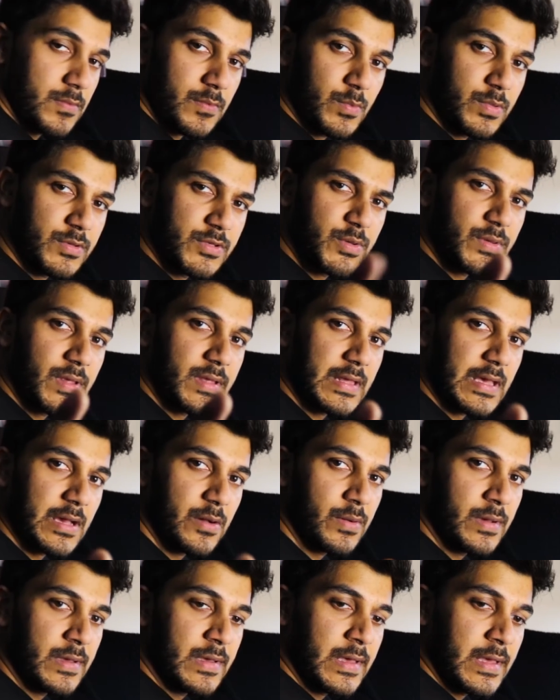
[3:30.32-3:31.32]
we'll do that
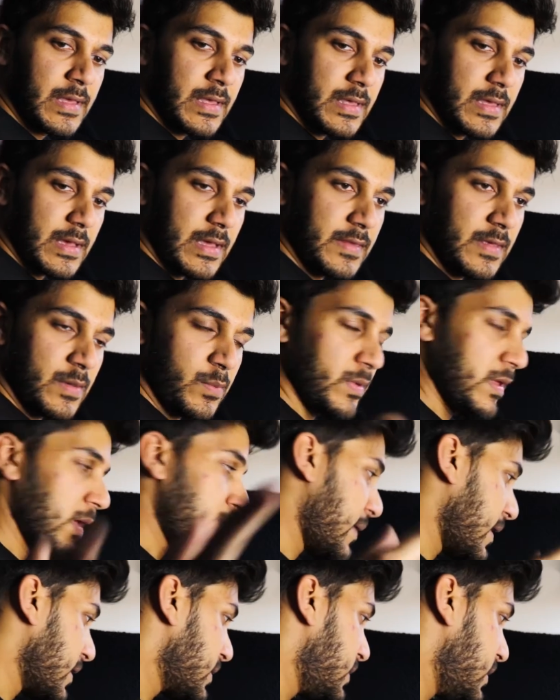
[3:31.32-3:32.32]
now, and then we'll get
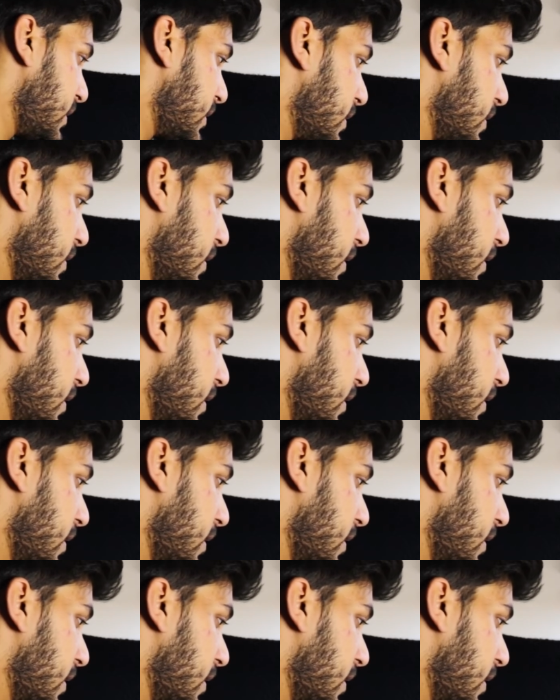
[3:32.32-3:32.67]
back to you